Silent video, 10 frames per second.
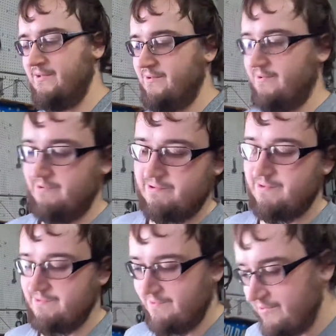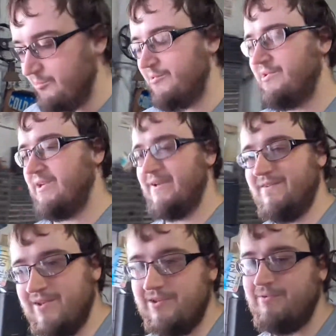or 2 more times.
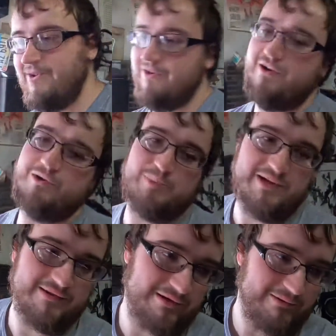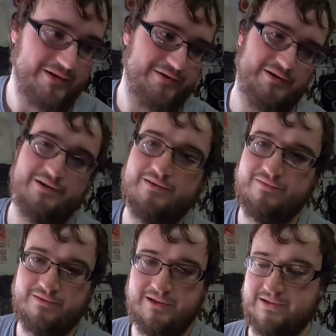It all depends on the weather and
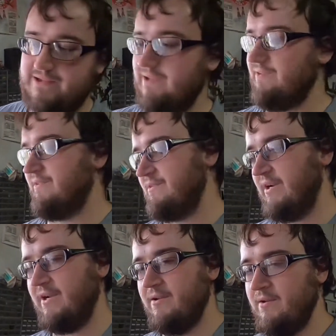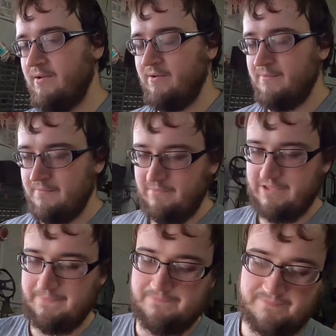the schedule of the track.
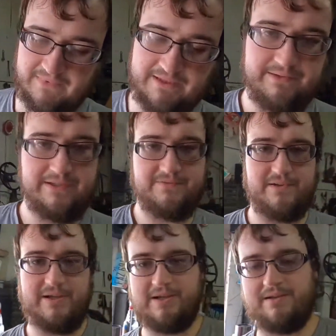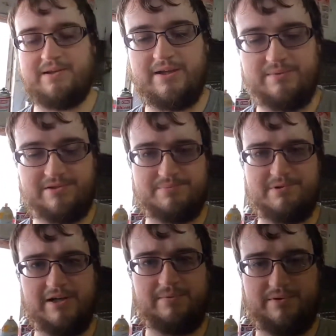But thanks for liking, comment,
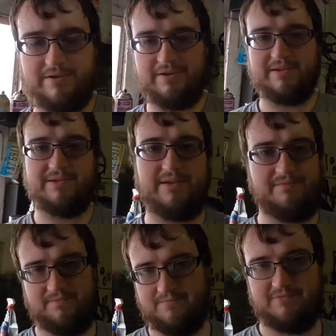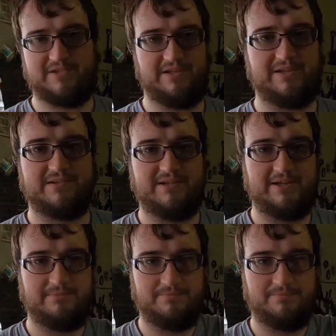subscribing, all that stuff. We'll see you next time.